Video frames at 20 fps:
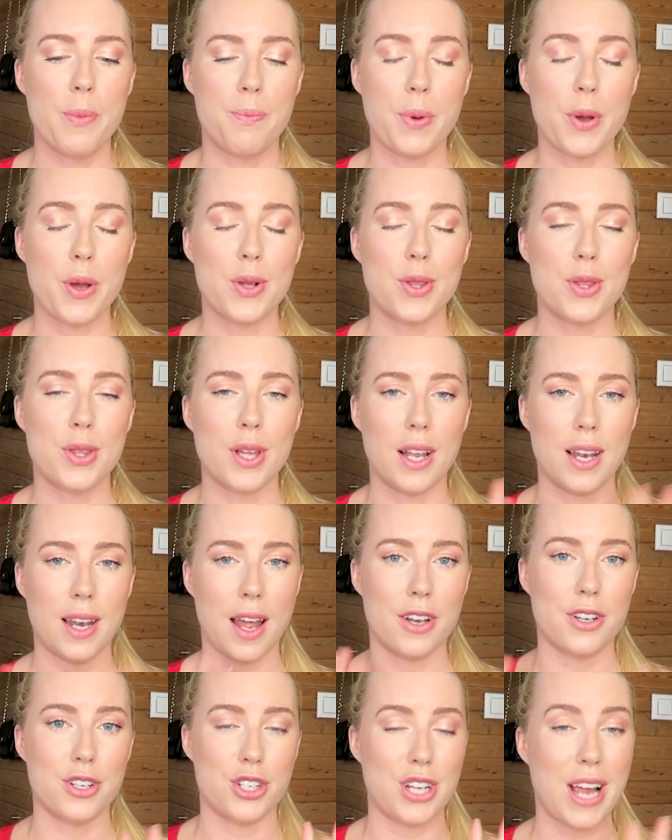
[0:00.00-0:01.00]
both
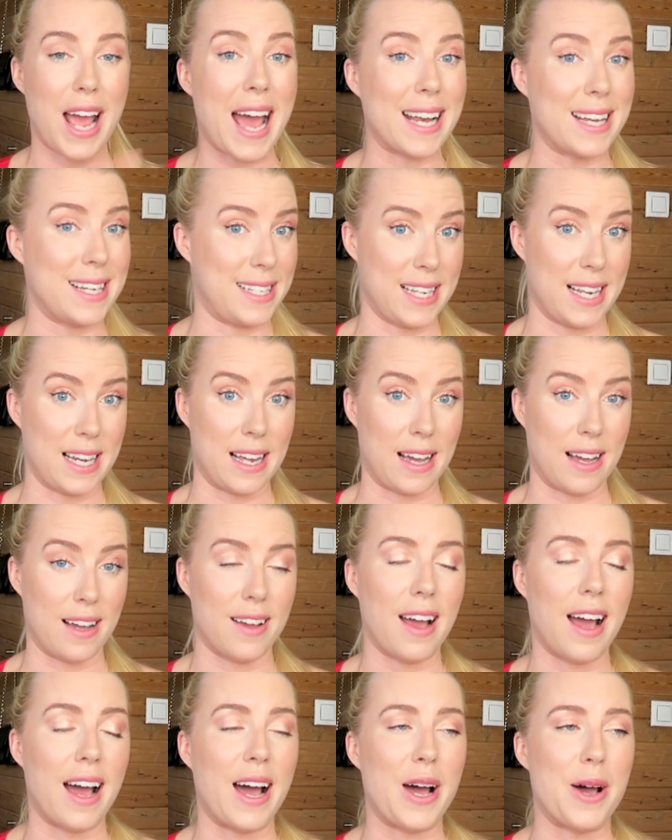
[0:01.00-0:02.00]
lunch and dinner,